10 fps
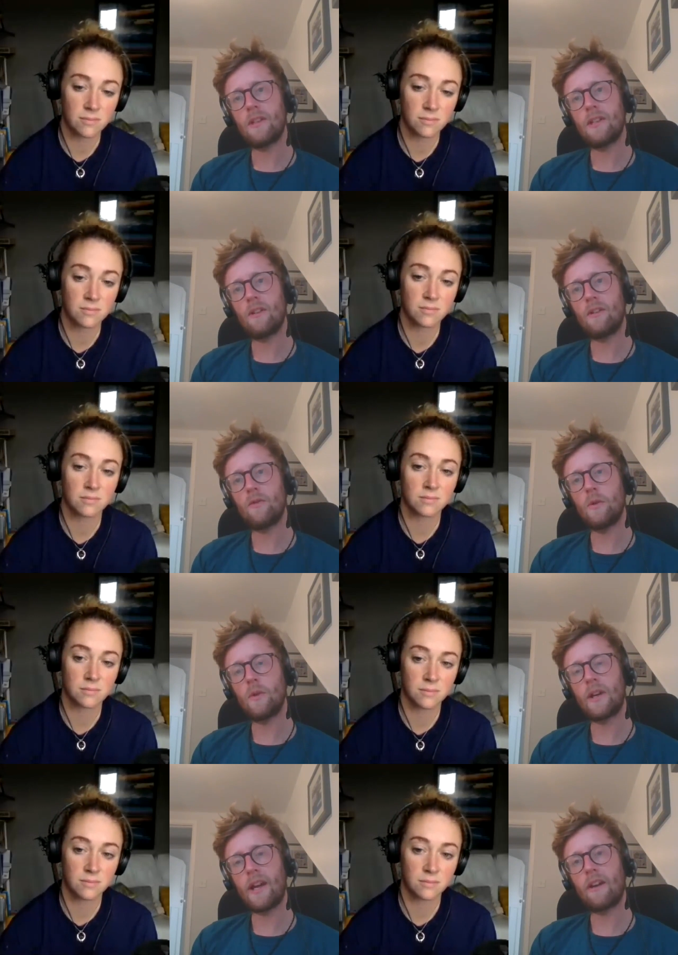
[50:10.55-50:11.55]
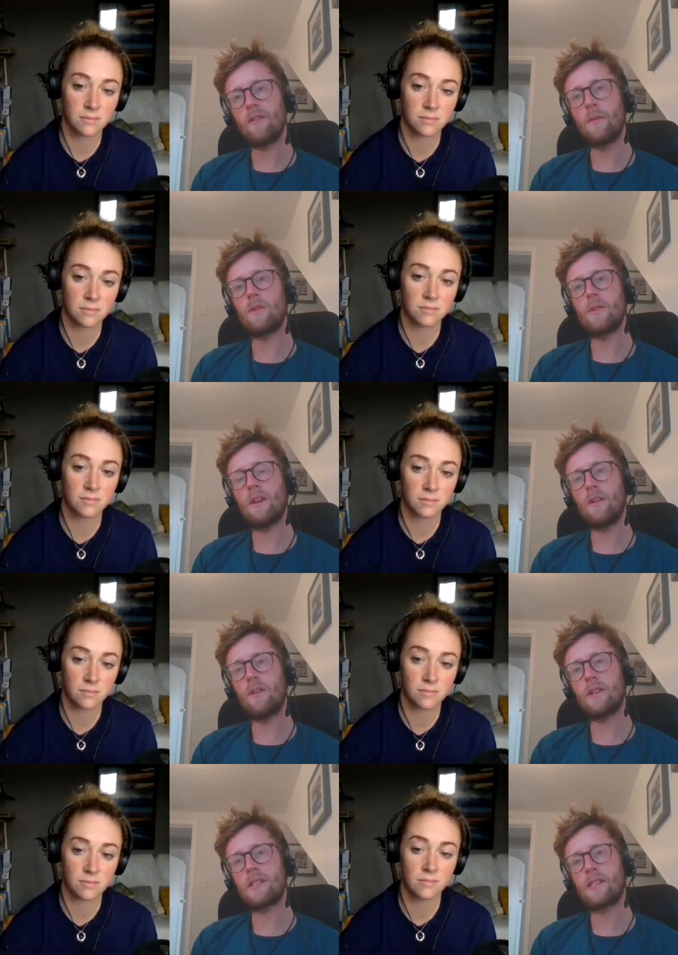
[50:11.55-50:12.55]
Speaker 1: that did a lot of walking i remember it was a
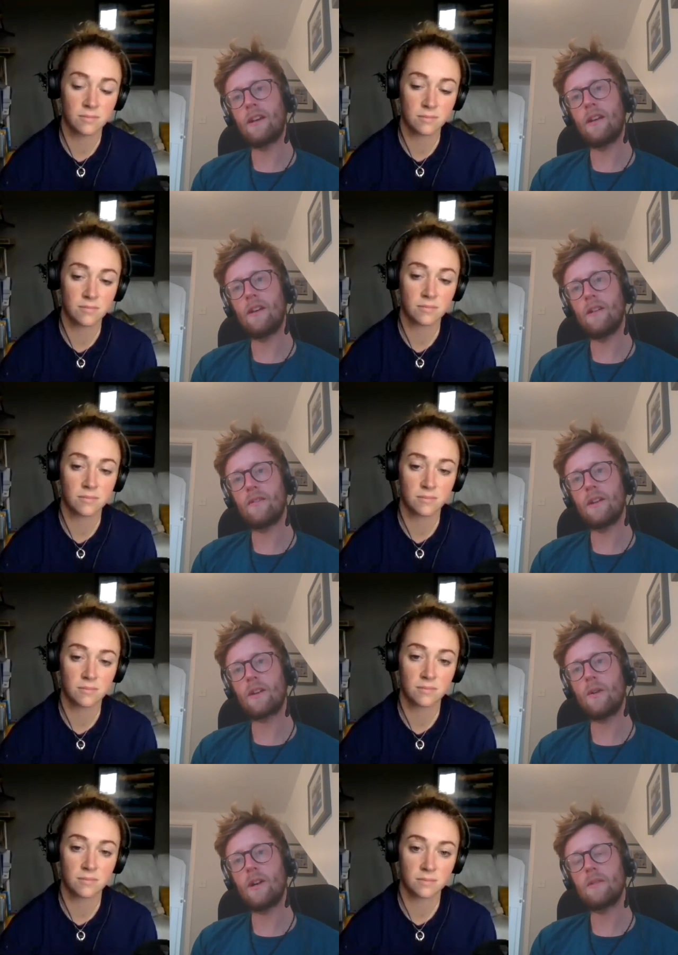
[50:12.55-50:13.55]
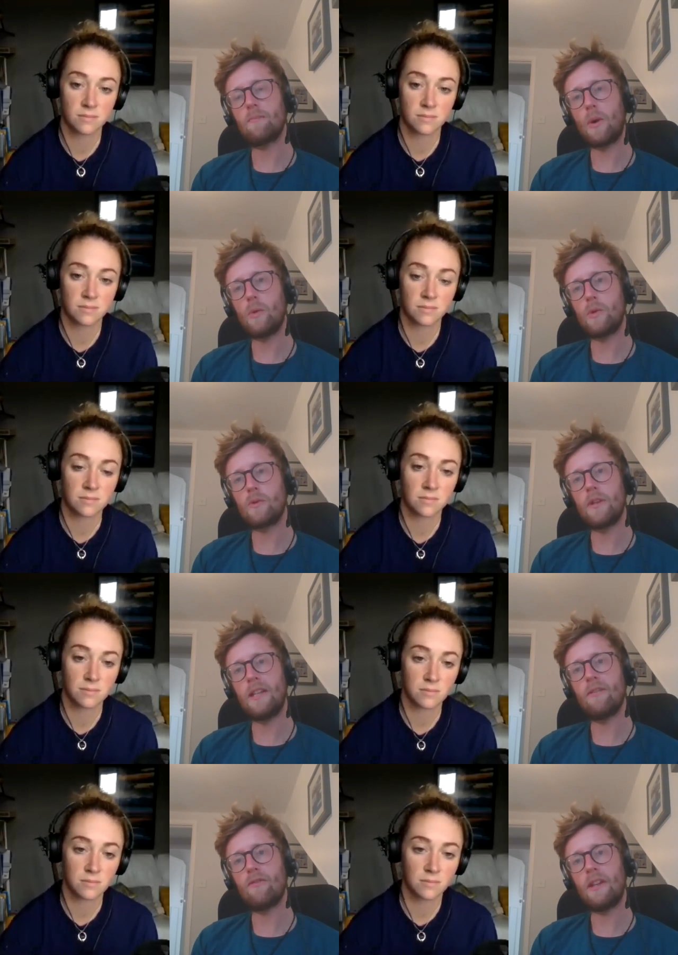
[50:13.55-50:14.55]
long descent over quite
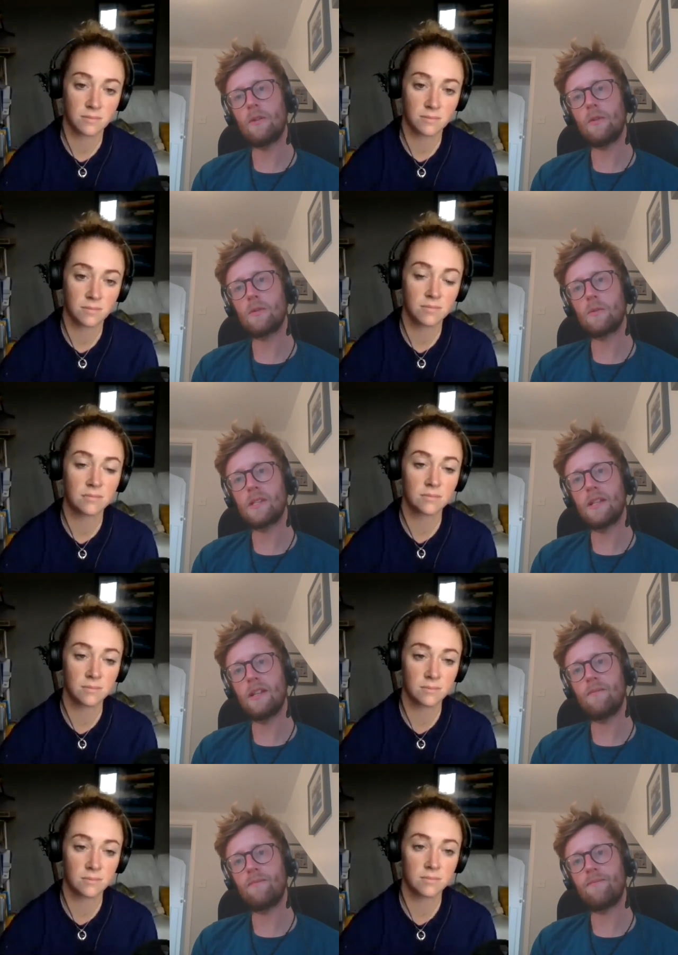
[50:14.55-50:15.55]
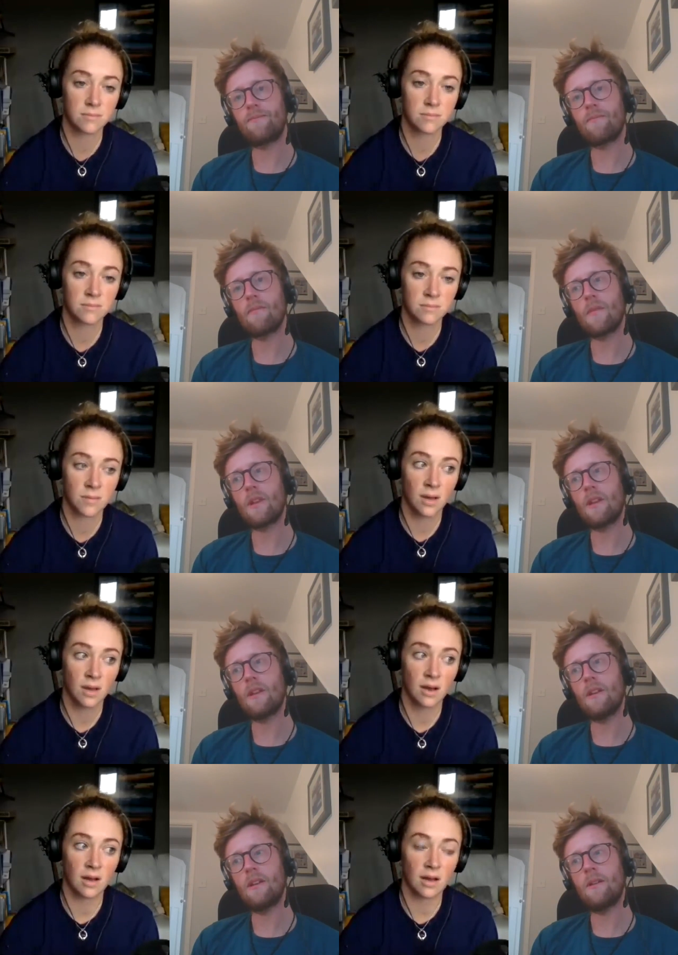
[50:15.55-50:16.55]
bouldery fields mm. wasn't it
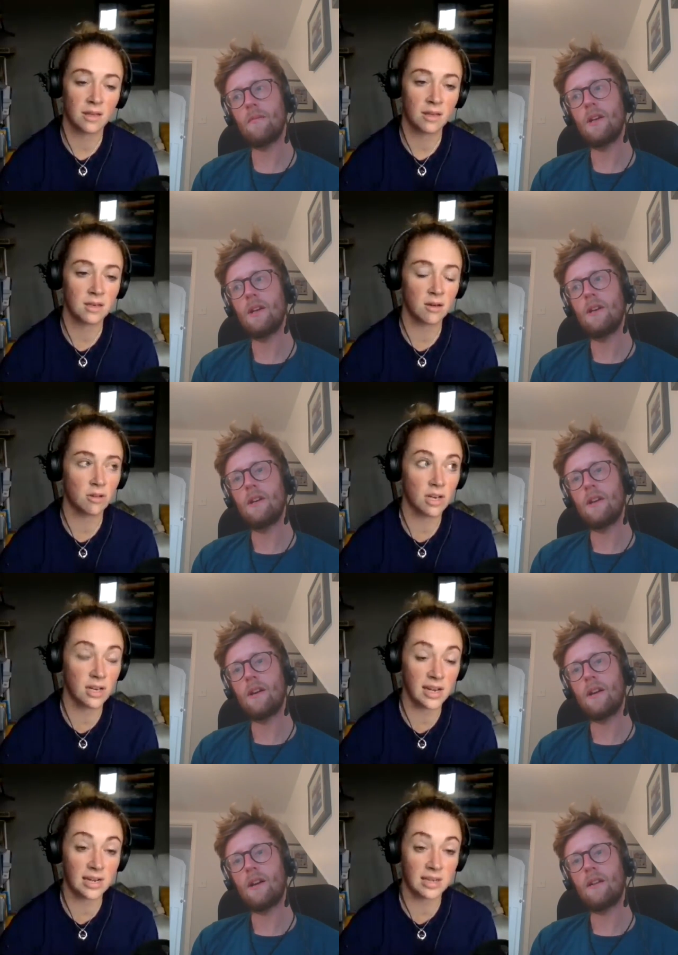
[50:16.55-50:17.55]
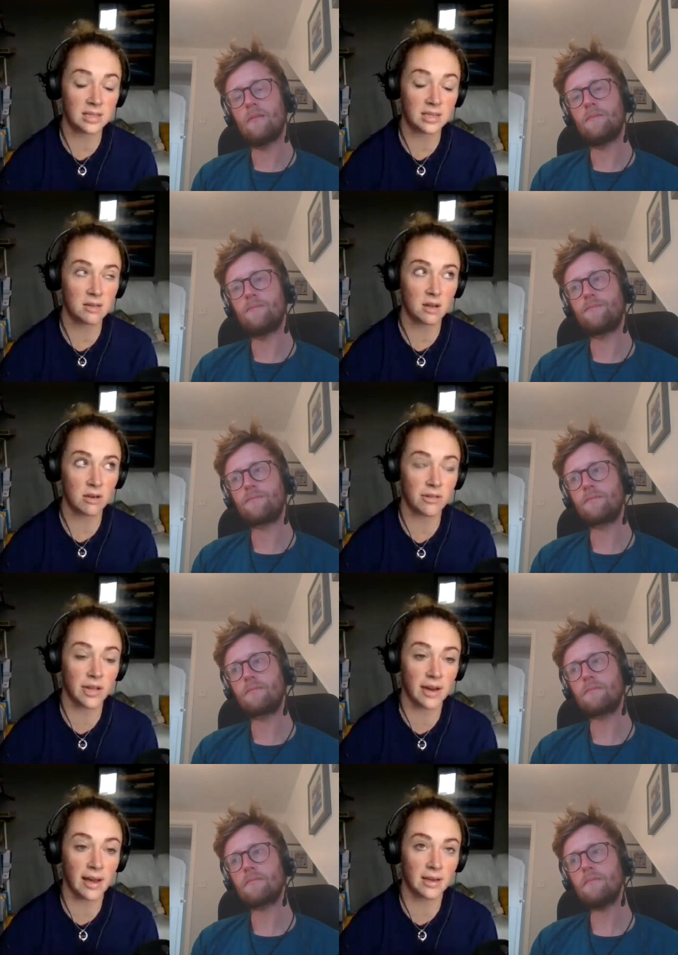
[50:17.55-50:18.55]
Speaker 2: I, I um, think on the knees and, and on the
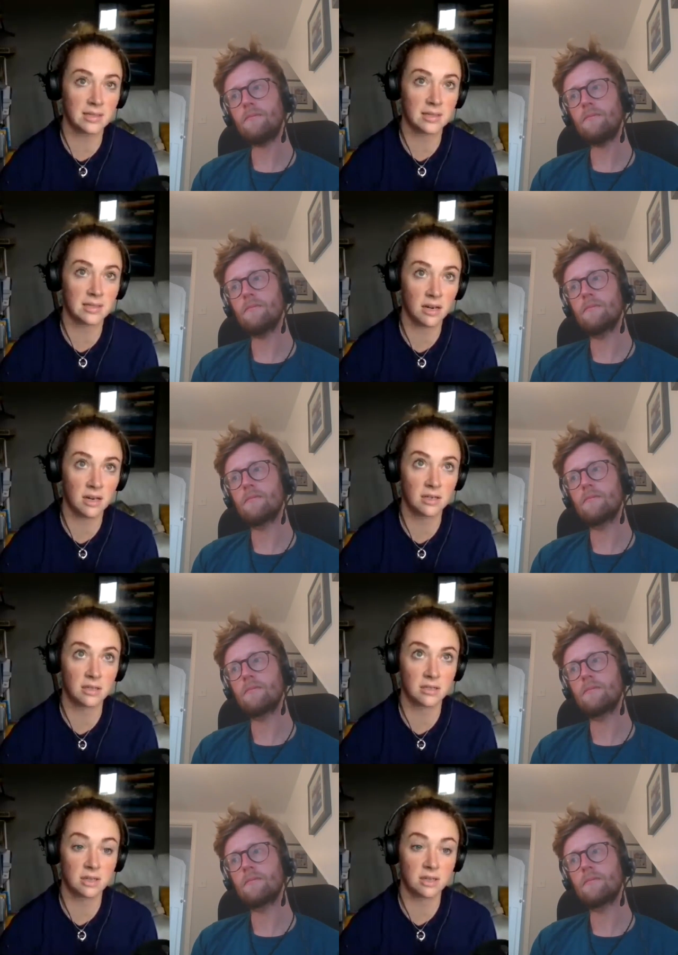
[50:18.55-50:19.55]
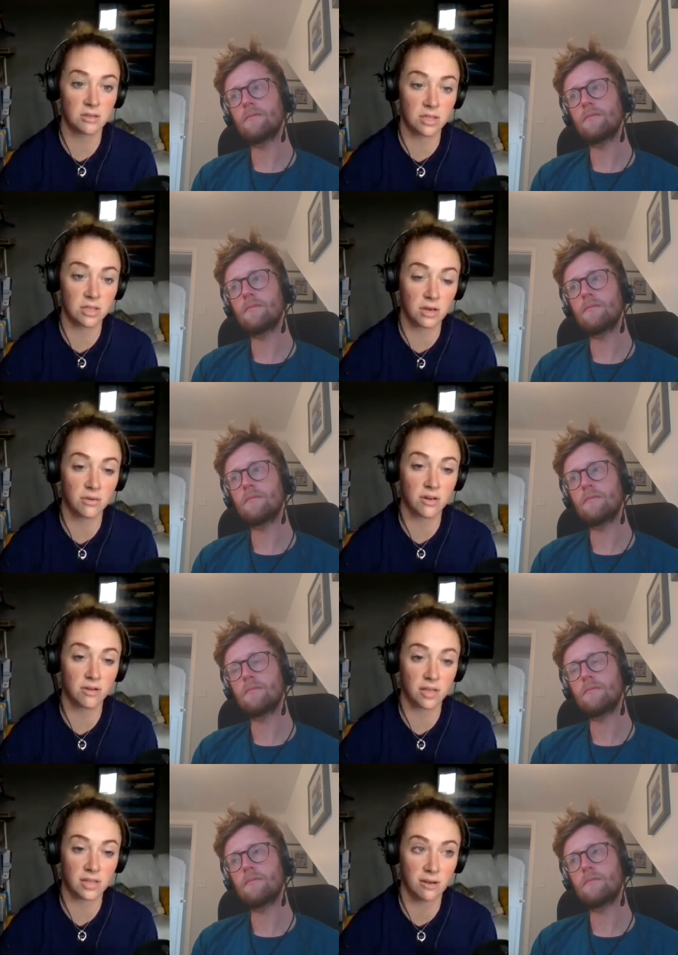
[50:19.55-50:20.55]
legs, it's harder to go slower on the
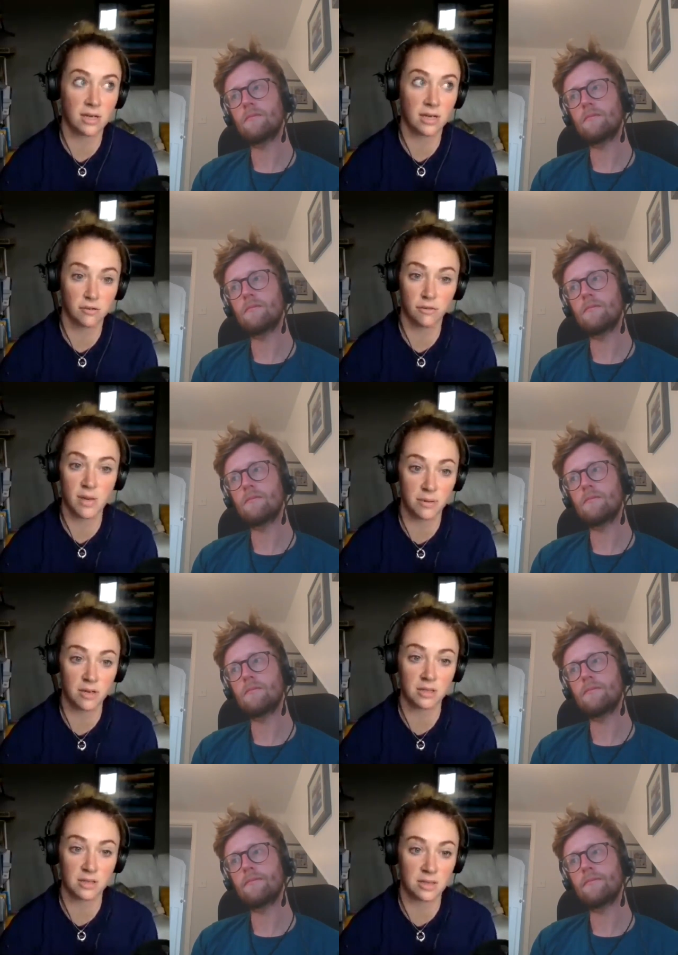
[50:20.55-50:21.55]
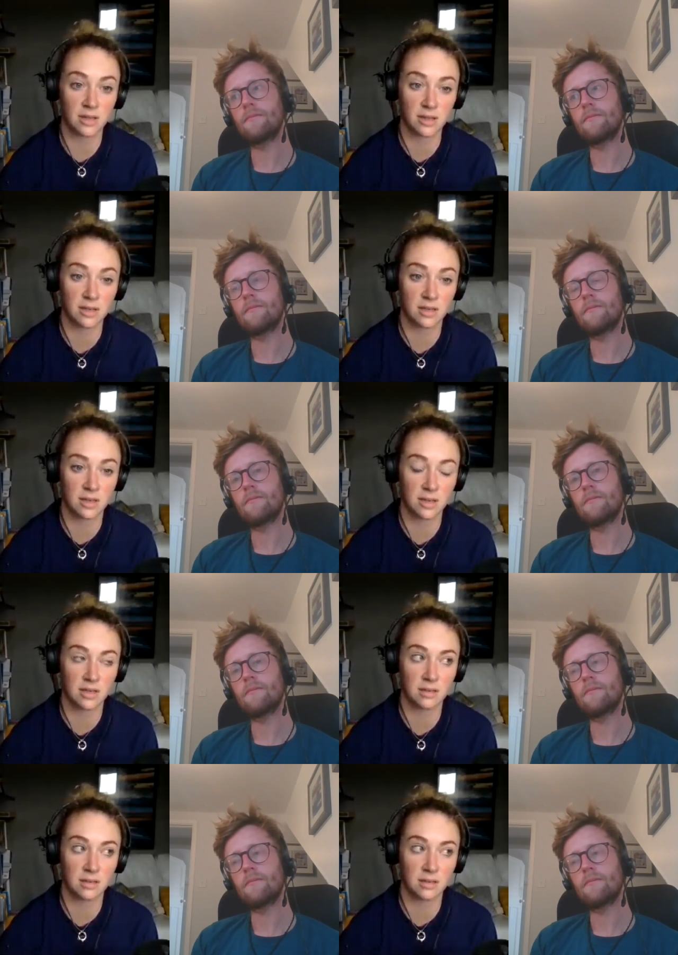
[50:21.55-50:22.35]
downhill for me personally. I think it,